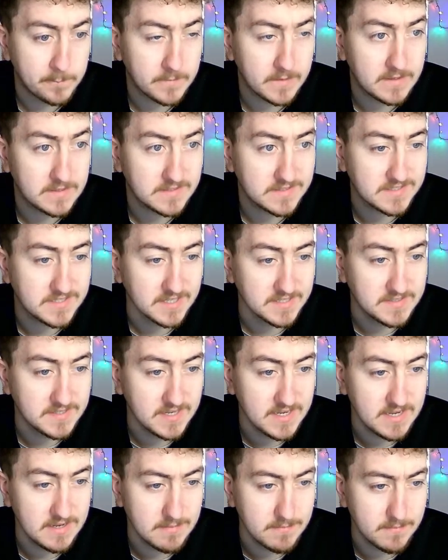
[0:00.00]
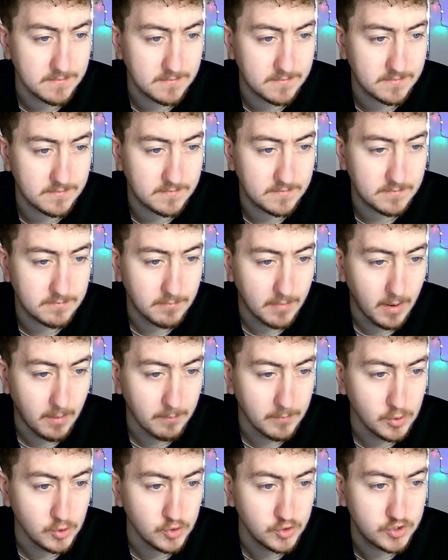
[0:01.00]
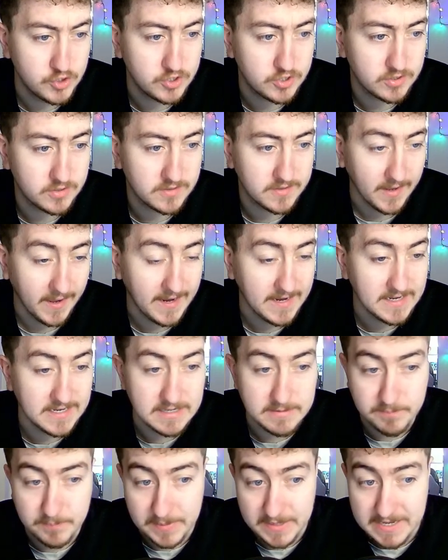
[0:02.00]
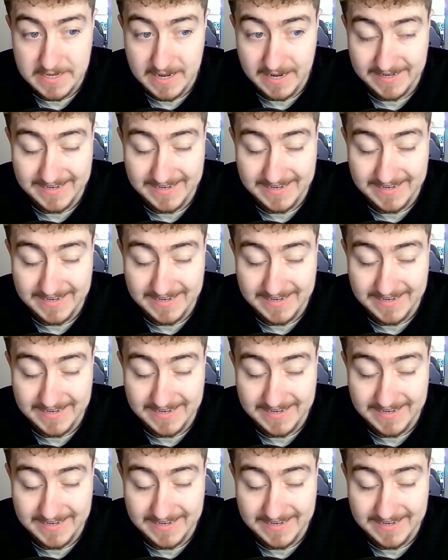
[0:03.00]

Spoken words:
City, Marmoush, KDB.